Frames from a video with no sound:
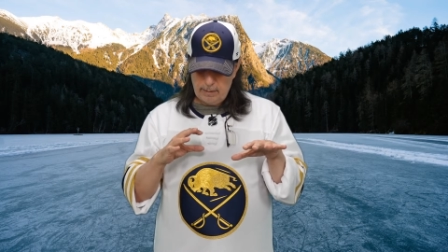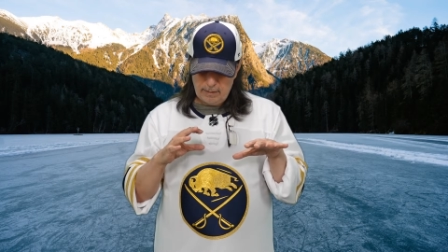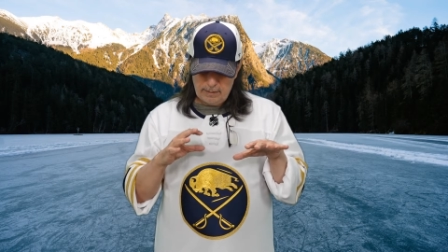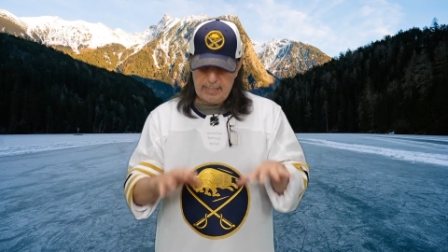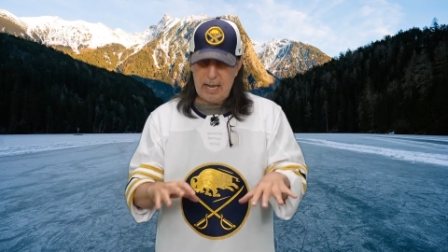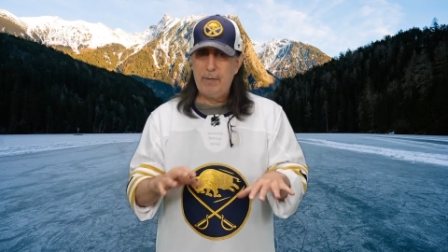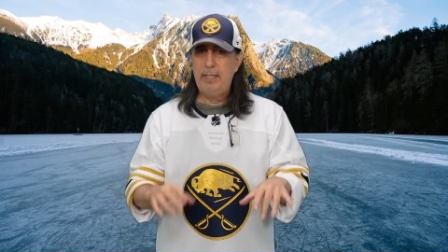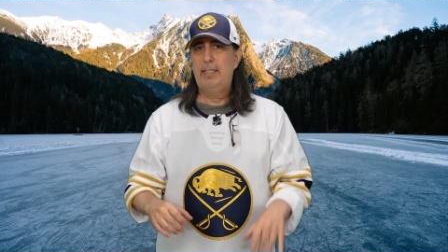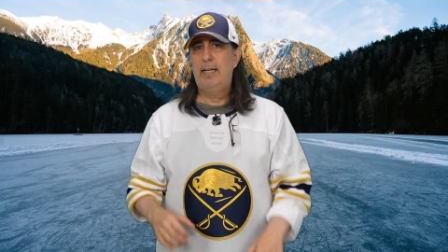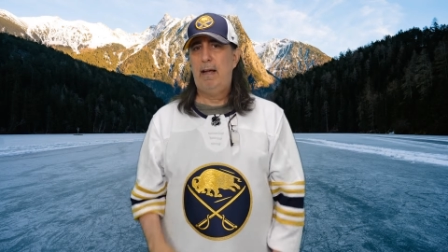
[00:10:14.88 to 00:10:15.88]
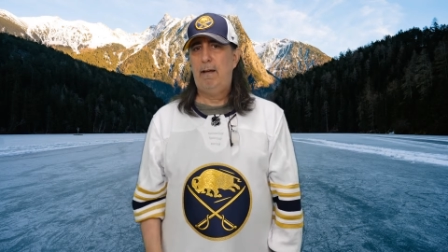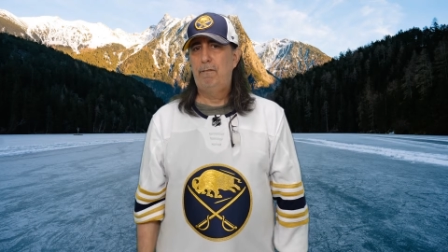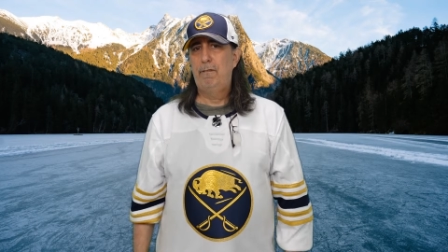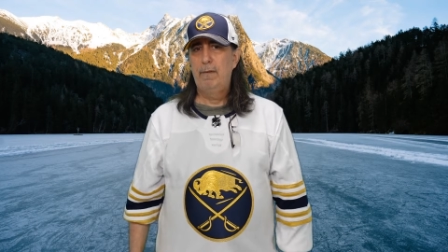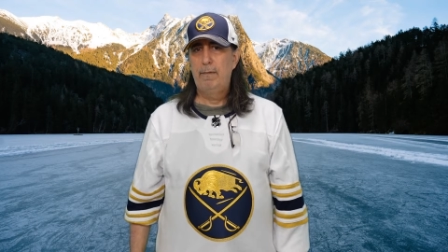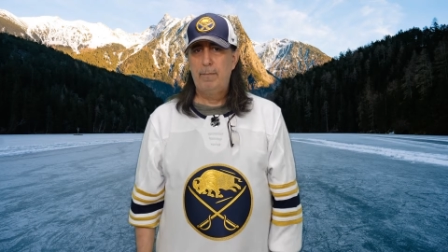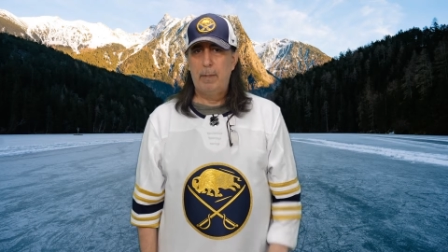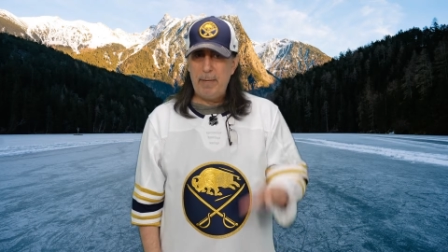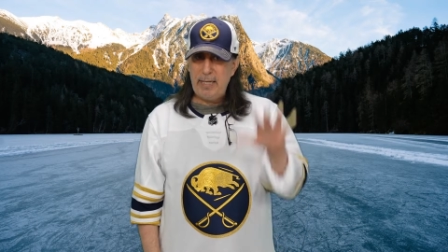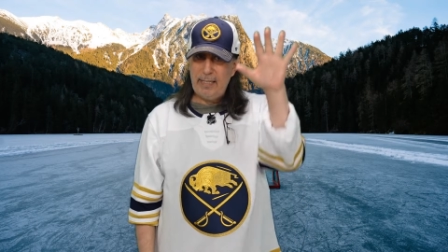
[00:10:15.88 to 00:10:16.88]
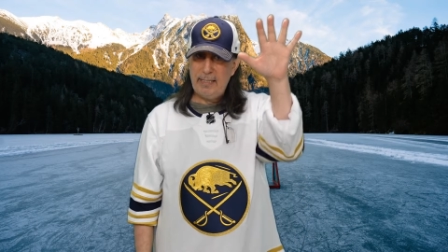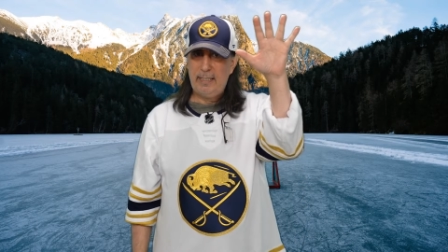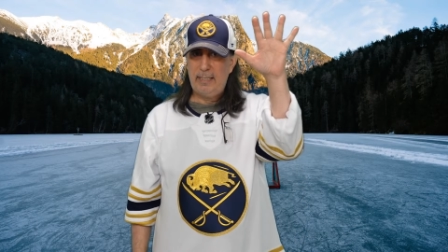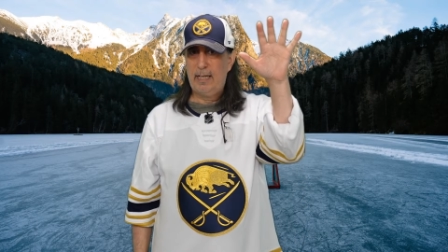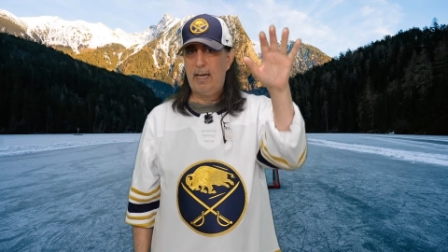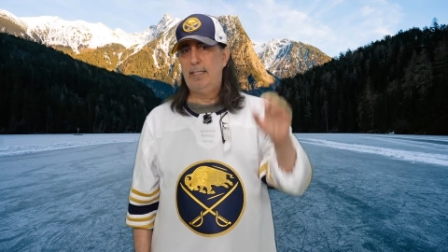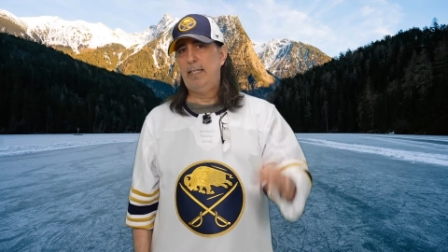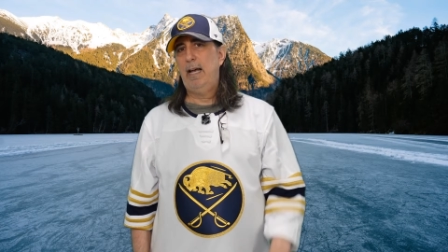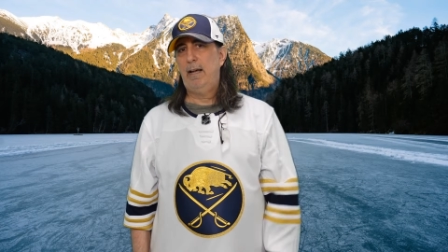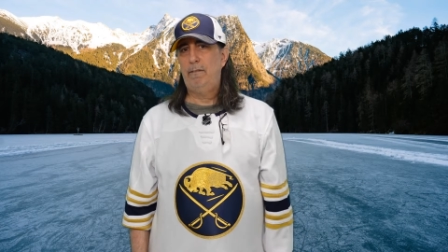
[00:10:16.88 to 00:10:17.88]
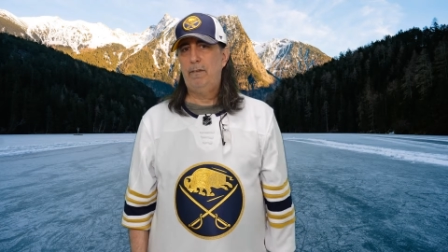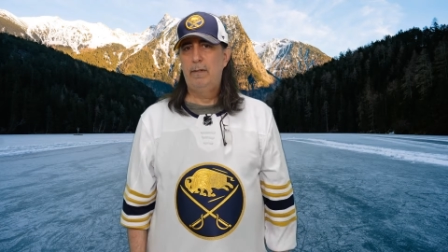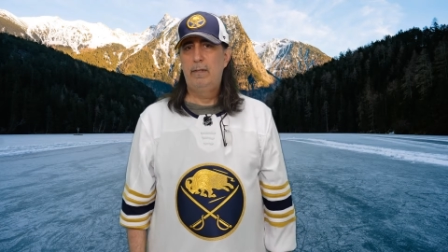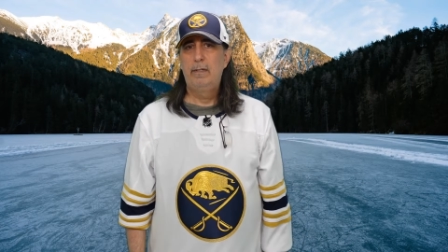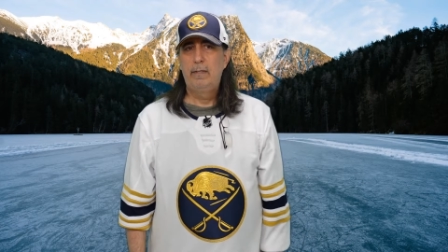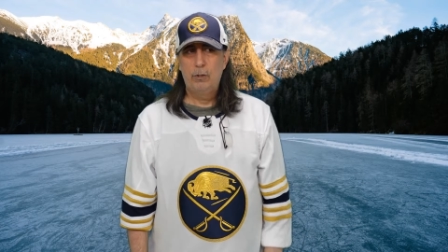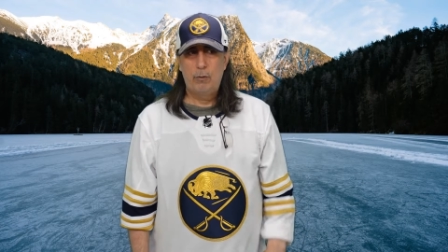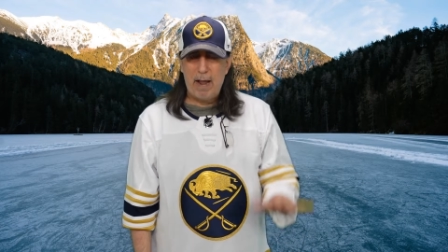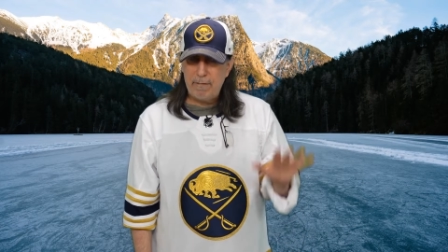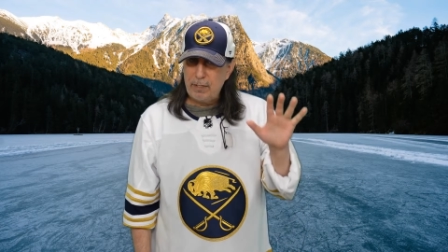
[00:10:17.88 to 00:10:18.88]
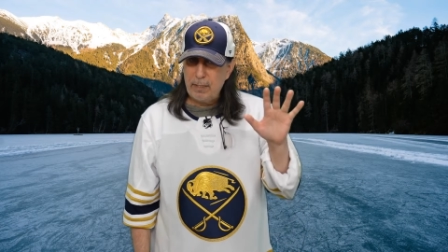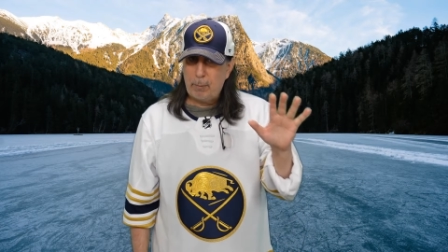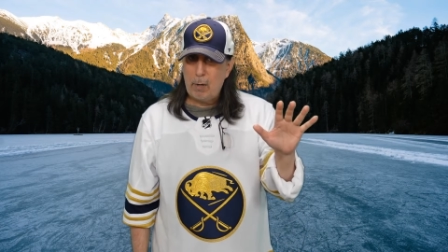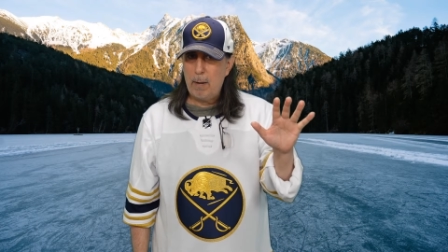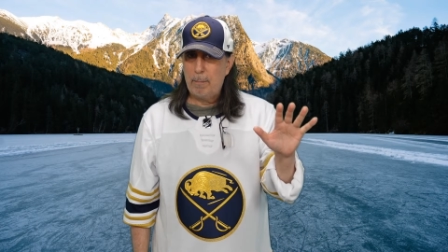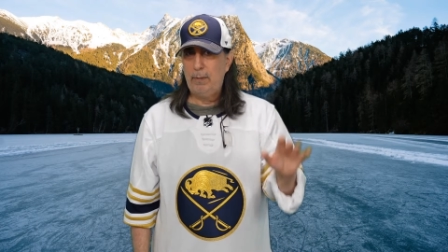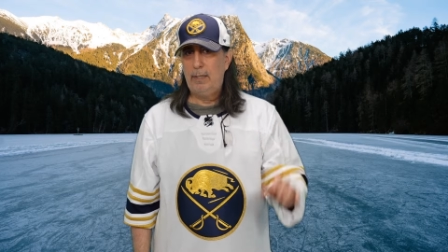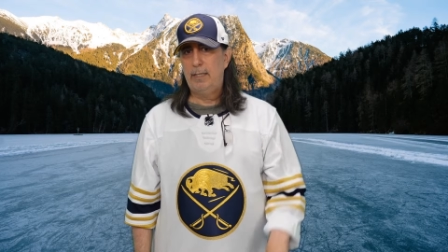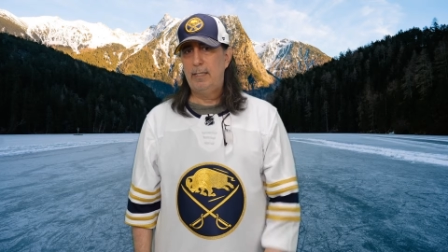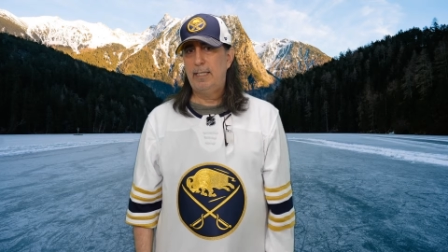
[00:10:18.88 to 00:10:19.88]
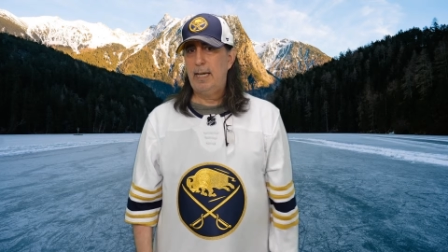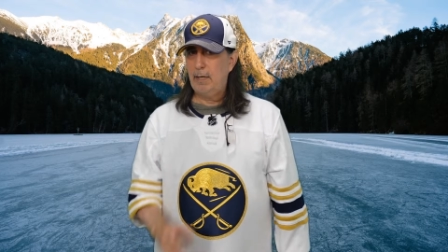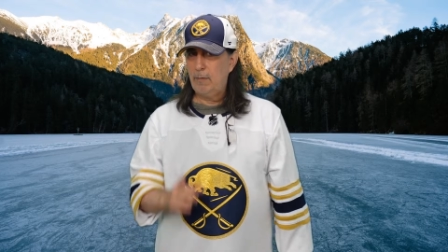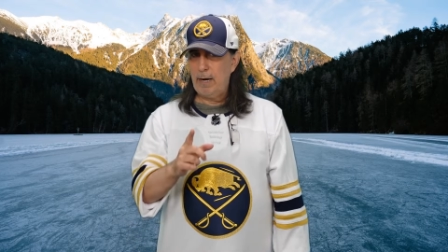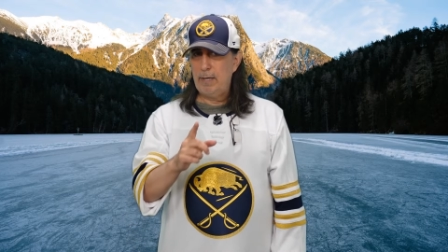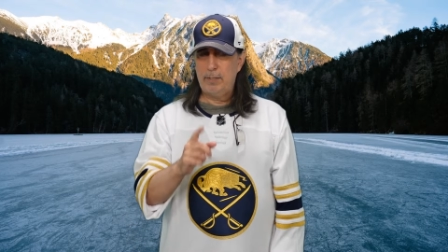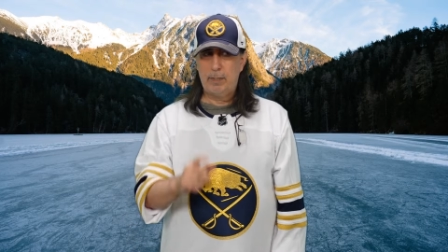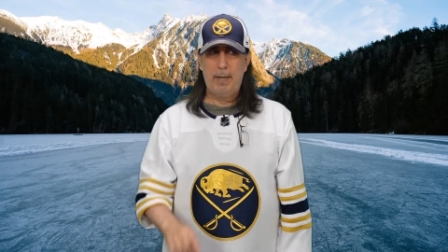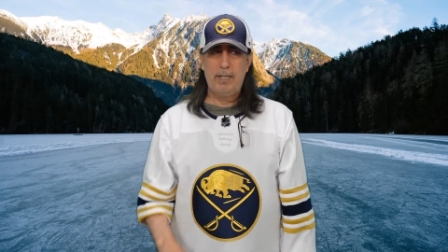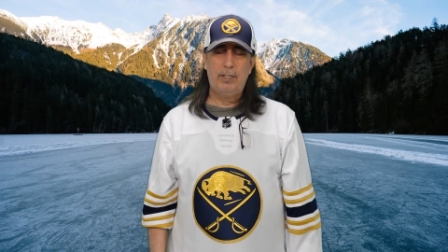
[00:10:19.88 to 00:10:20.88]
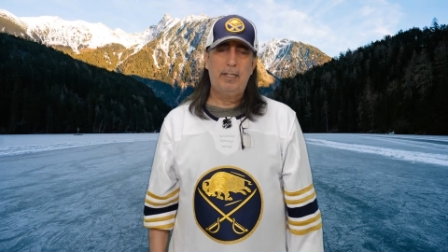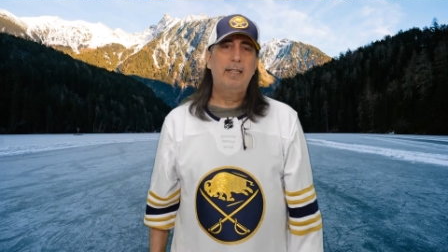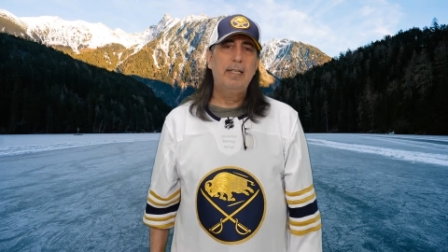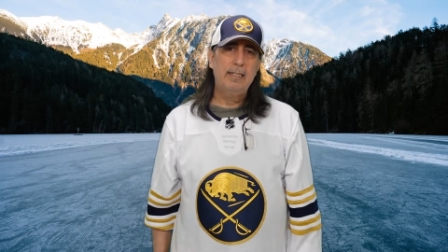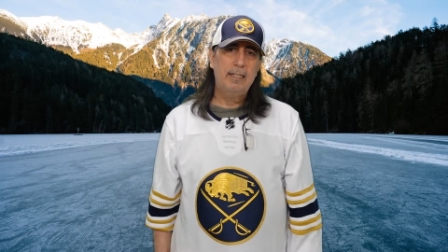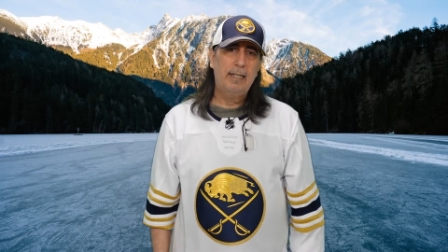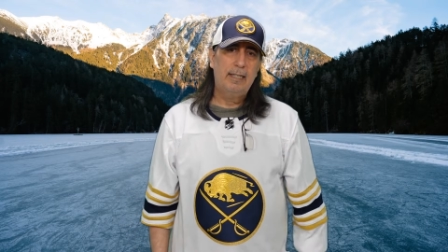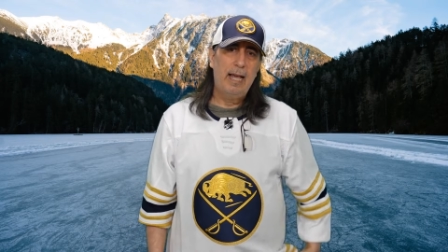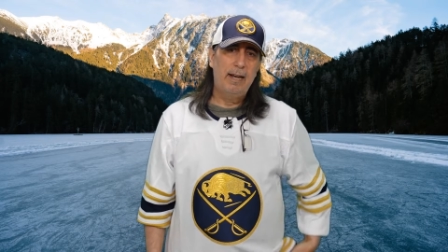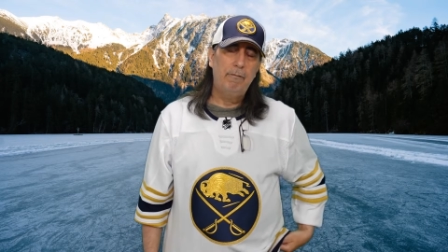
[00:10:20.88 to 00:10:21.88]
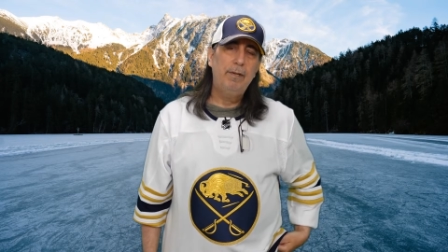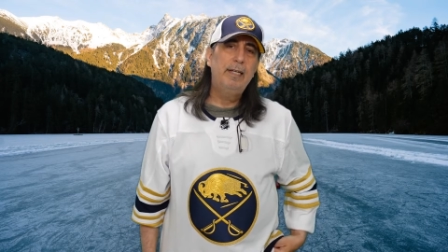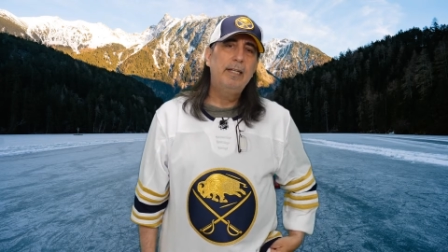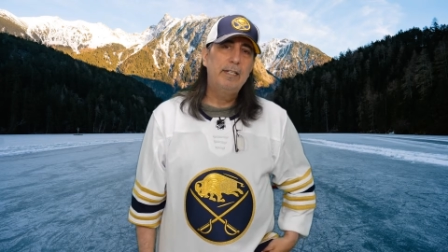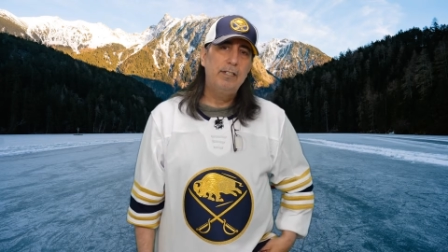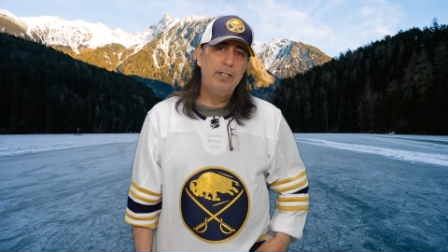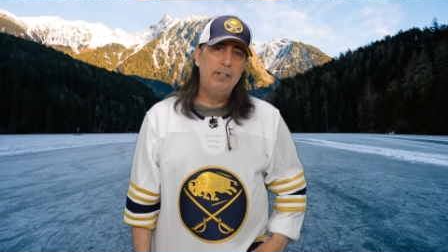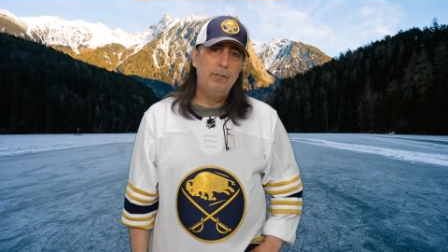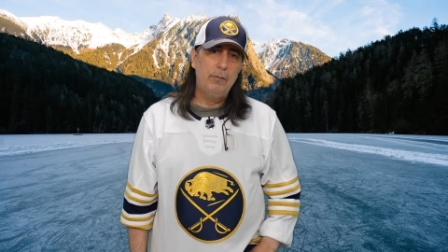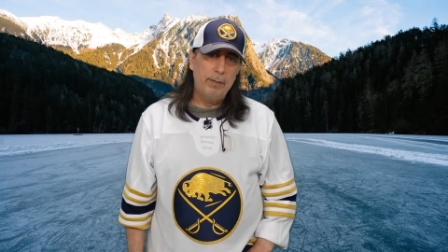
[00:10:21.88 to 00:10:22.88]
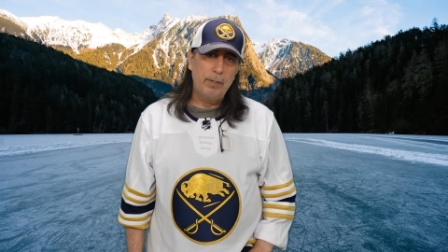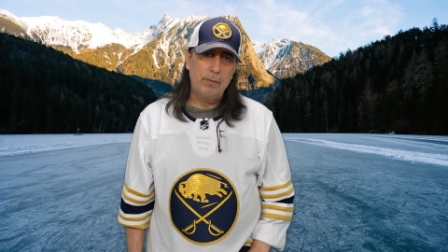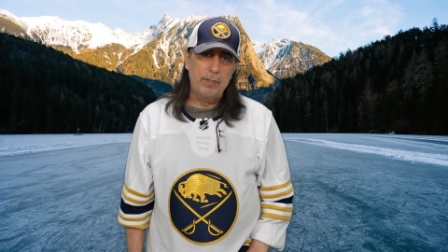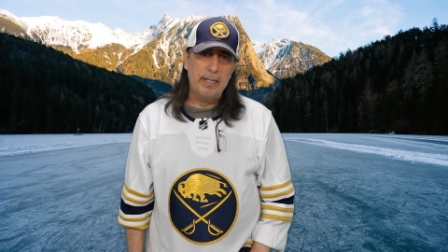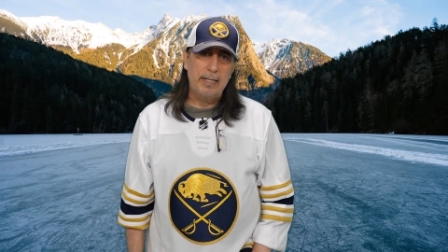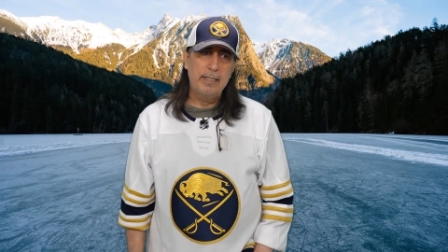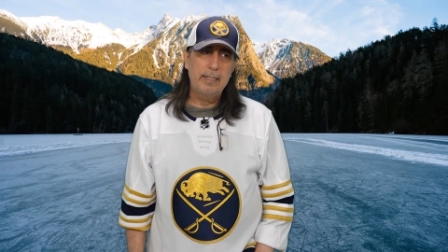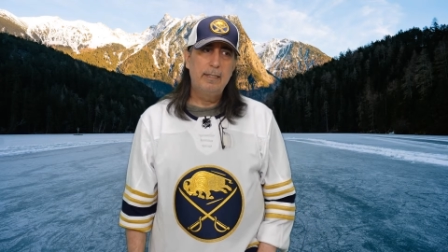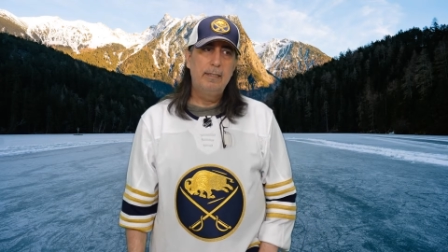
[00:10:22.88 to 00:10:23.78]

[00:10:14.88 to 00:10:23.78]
scouting staff, the meetings these guys have, drafting properly in the second round especially, things like that. If we can continue doing those things,